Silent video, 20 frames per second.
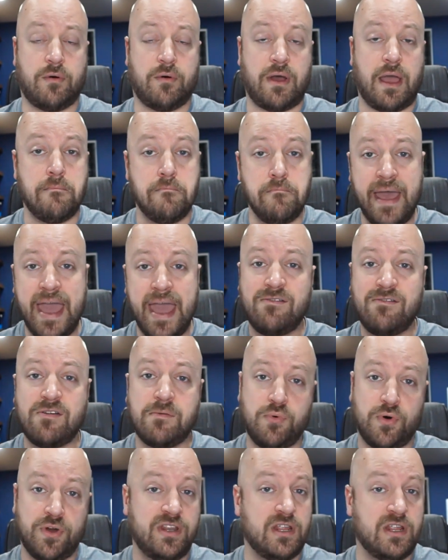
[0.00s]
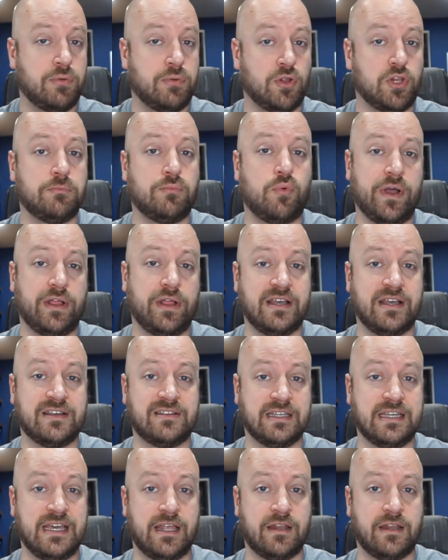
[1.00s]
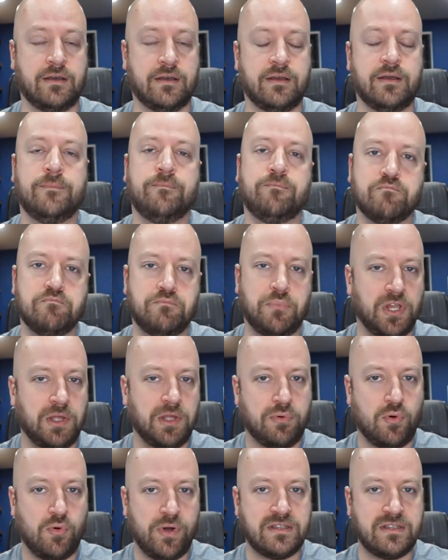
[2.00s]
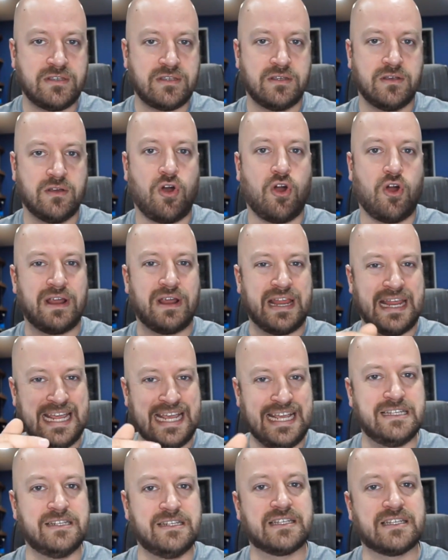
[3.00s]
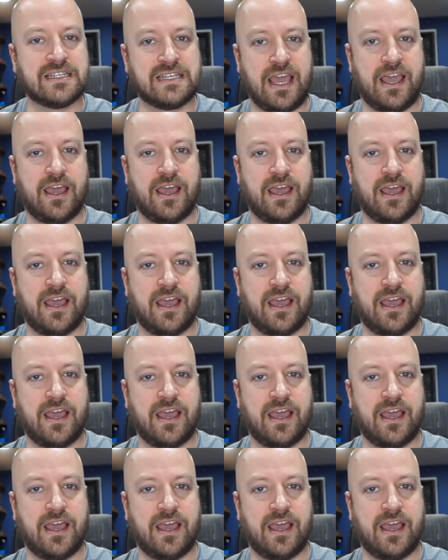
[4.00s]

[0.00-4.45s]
I may even put in a bullet point list again. Bullet points are easy to scan.